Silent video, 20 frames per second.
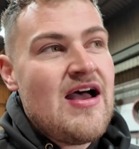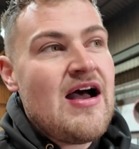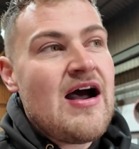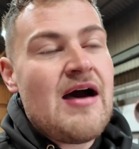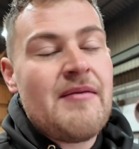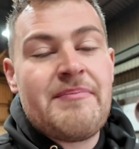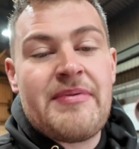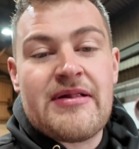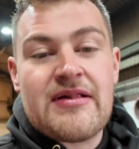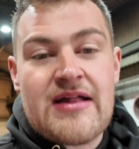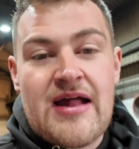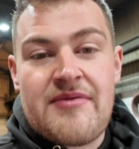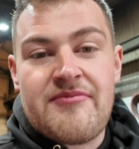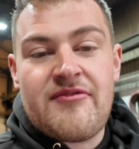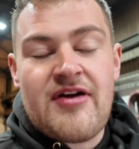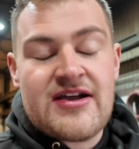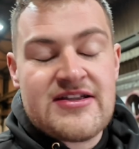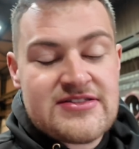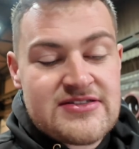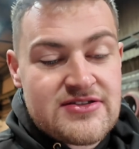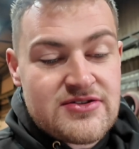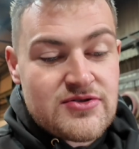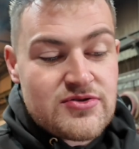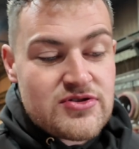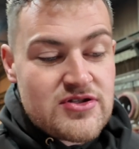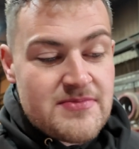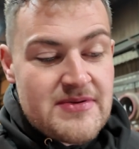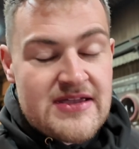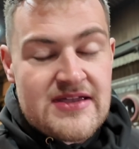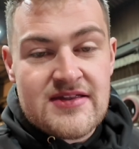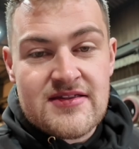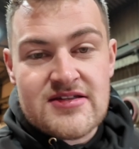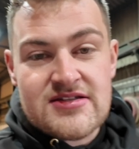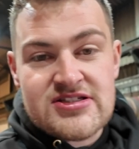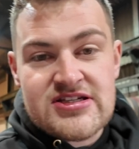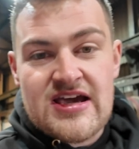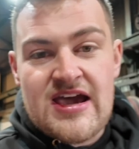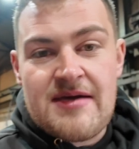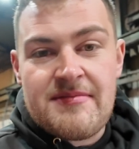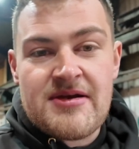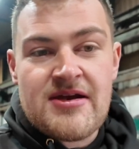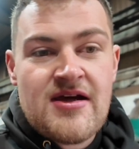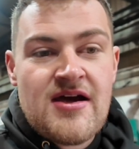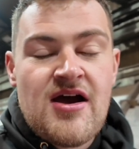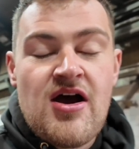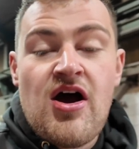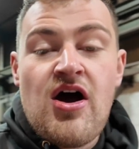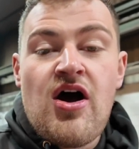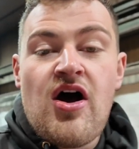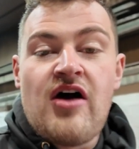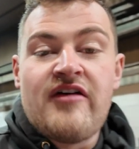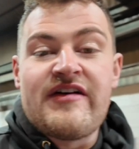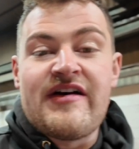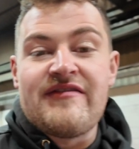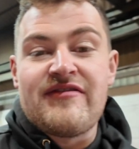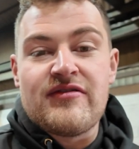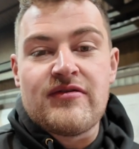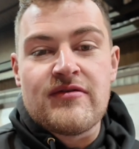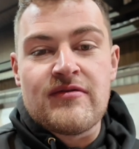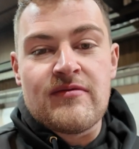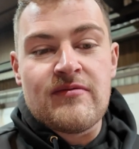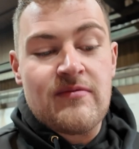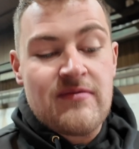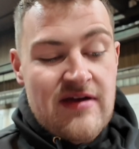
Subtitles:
and Bill Kenwright used to be the chairman of Everton,